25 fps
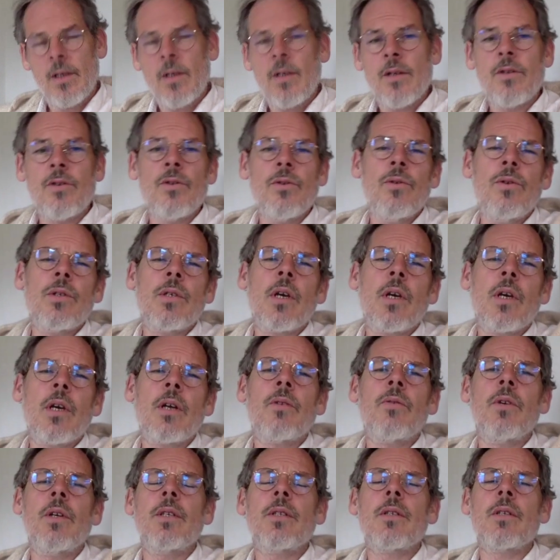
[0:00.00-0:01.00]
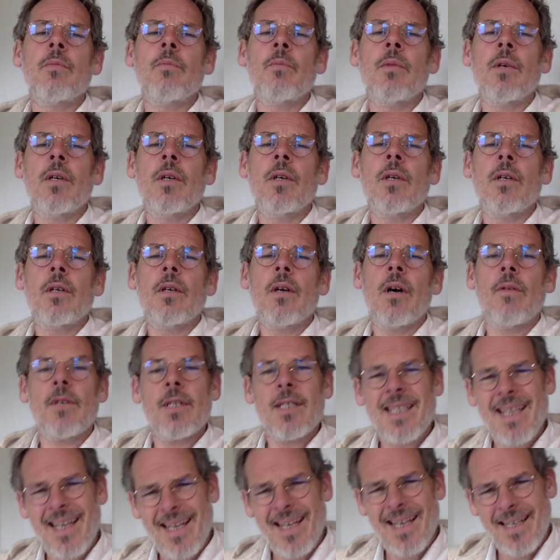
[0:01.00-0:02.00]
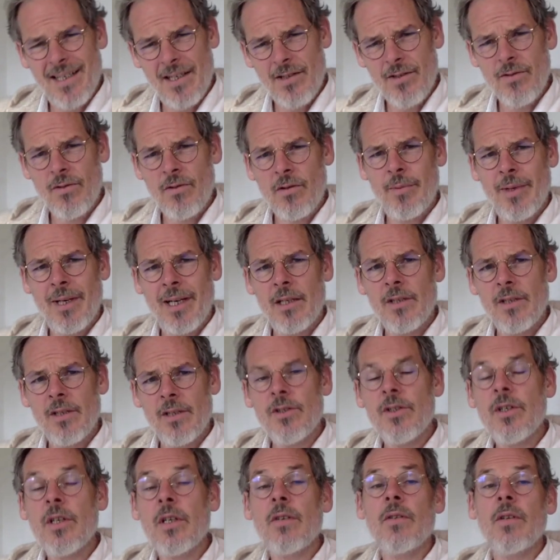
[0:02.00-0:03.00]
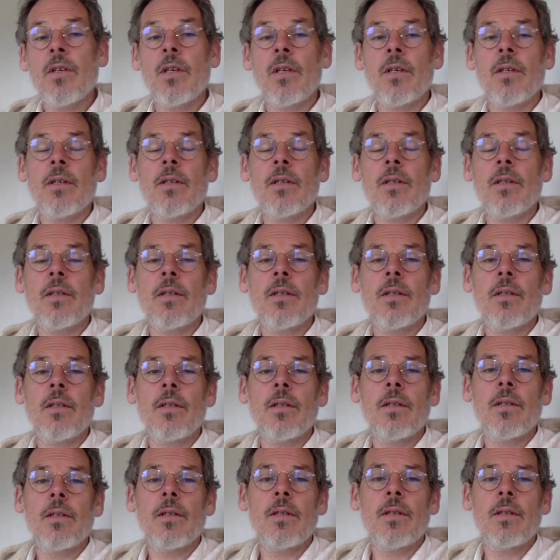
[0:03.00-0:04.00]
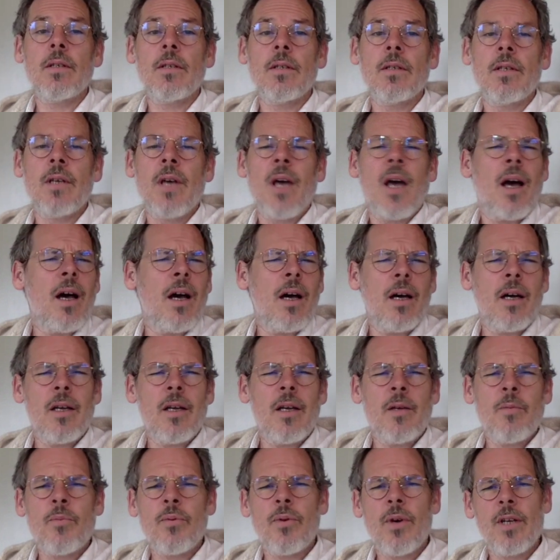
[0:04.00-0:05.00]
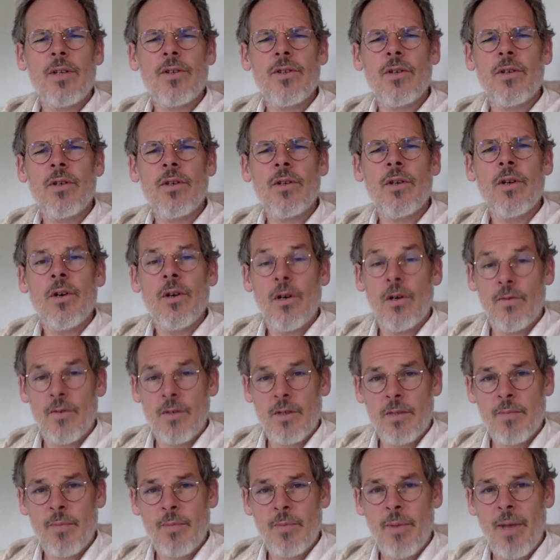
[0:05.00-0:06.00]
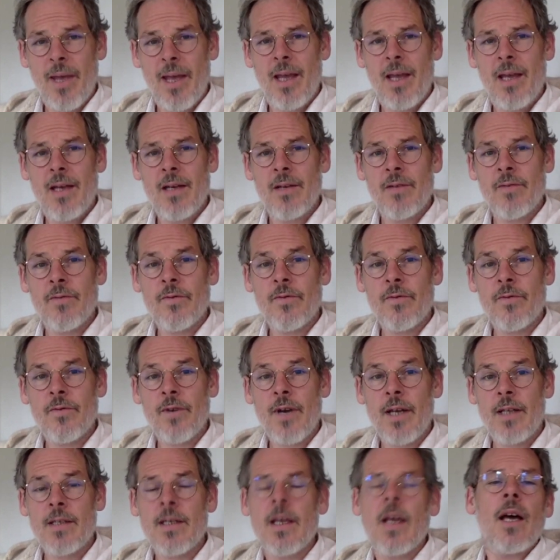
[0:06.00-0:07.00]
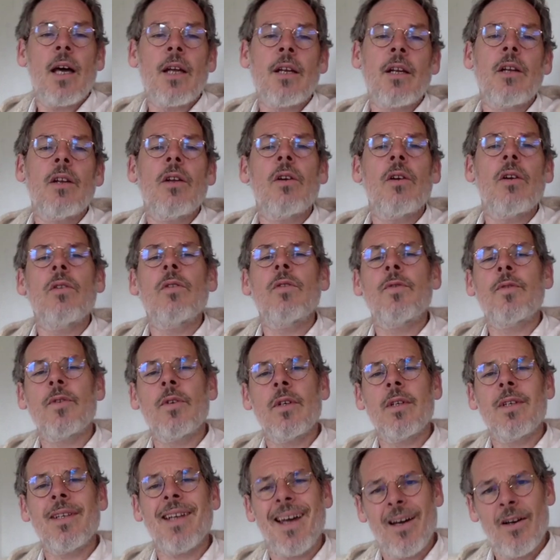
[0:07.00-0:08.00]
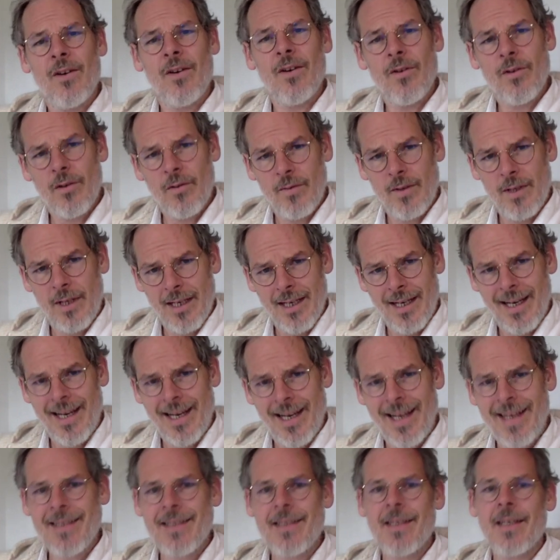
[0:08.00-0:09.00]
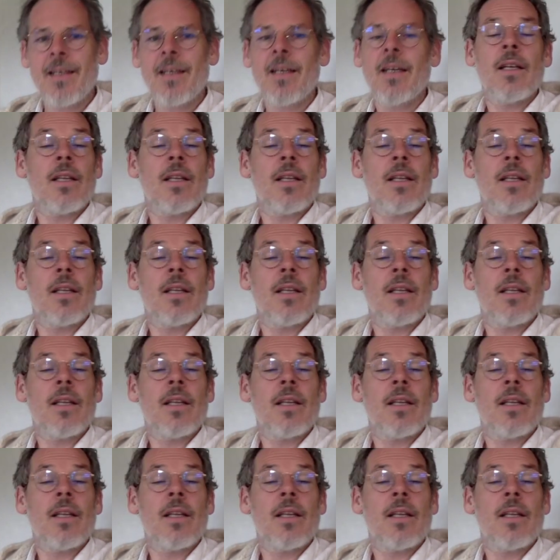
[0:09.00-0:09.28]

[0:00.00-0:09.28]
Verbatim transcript: News had reached him of a sandstorm in Algeria, high pressure over Spain and France, and a low front out over the Atlantic